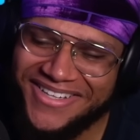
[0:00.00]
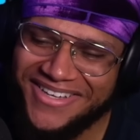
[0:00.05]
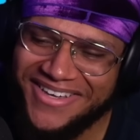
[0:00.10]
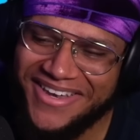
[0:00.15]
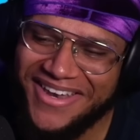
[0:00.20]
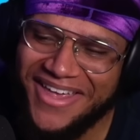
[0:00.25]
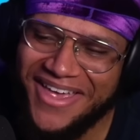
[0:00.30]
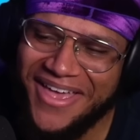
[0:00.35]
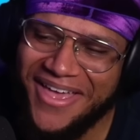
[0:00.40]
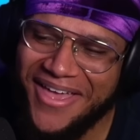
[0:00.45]

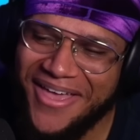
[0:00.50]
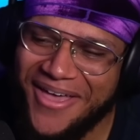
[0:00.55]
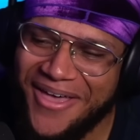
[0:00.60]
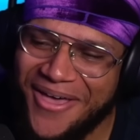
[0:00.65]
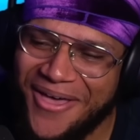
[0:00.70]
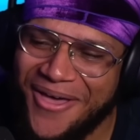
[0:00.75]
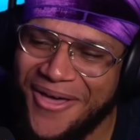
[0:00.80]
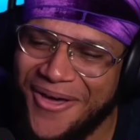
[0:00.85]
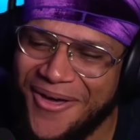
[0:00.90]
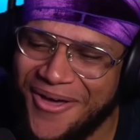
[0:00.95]

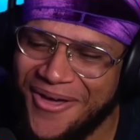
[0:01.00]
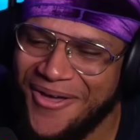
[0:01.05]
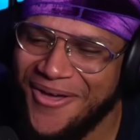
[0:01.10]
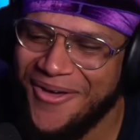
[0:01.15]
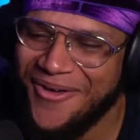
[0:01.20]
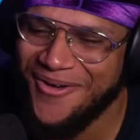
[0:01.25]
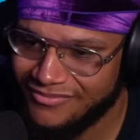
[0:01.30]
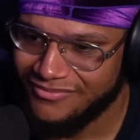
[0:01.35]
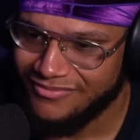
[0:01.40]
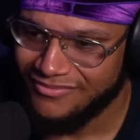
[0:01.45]

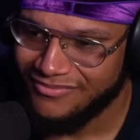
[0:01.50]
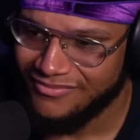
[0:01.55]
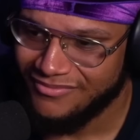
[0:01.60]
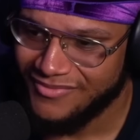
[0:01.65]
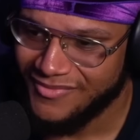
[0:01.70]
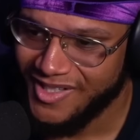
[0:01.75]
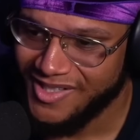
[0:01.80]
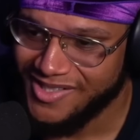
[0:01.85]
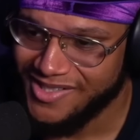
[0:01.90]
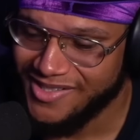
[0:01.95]

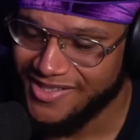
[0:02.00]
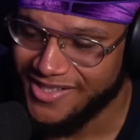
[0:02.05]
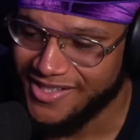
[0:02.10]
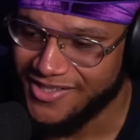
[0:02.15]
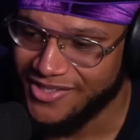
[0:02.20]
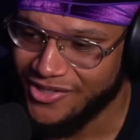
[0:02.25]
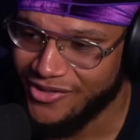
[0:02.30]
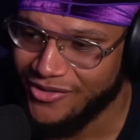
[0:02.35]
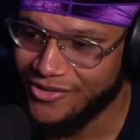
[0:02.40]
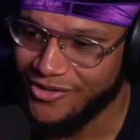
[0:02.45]
I should say,
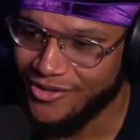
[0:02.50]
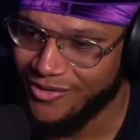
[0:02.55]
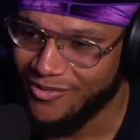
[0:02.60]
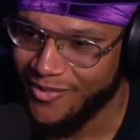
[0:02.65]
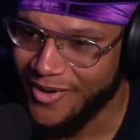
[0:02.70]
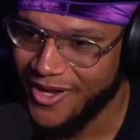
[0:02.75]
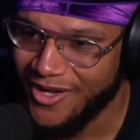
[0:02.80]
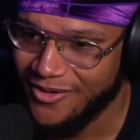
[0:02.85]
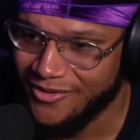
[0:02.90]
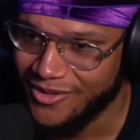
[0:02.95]
turn
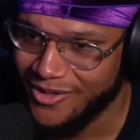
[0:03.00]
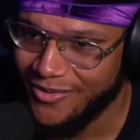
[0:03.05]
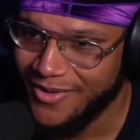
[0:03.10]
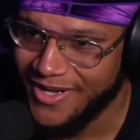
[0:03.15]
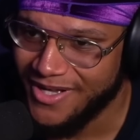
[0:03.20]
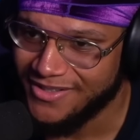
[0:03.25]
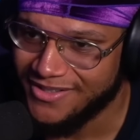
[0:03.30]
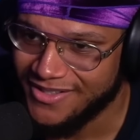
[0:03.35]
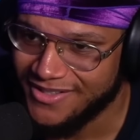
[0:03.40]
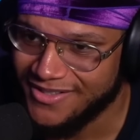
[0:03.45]
around. Your
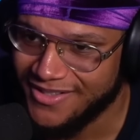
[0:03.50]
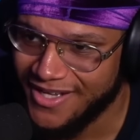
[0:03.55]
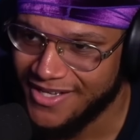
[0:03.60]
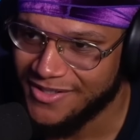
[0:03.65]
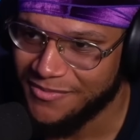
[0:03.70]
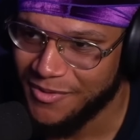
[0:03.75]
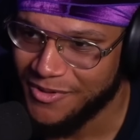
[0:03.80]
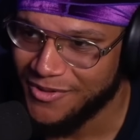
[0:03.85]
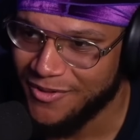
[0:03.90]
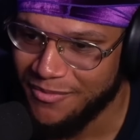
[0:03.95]
ass is not
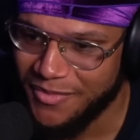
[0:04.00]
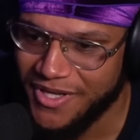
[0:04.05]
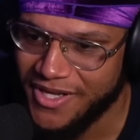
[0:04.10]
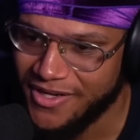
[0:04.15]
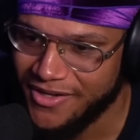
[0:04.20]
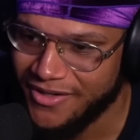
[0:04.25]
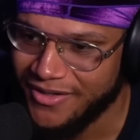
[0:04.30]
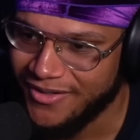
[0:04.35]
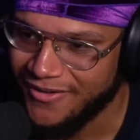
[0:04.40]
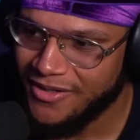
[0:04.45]
supposed to be
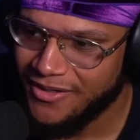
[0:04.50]
here.